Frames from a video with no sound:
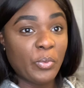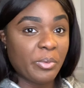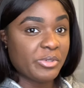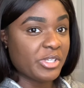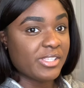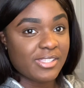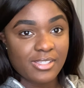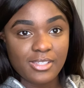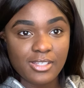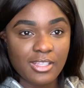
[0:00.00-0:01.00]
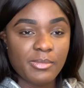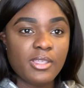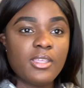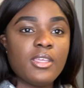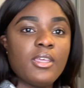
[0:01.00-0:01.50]
Just let me
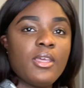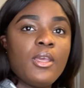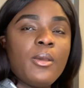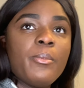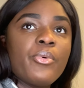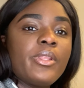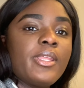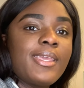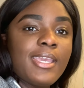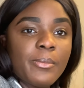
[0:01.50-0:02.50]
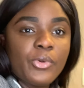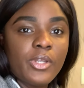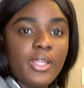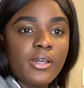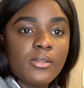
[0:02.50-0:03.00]
bring the camera
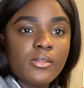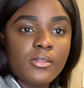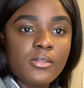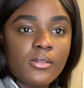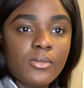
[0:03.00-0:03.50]
down some.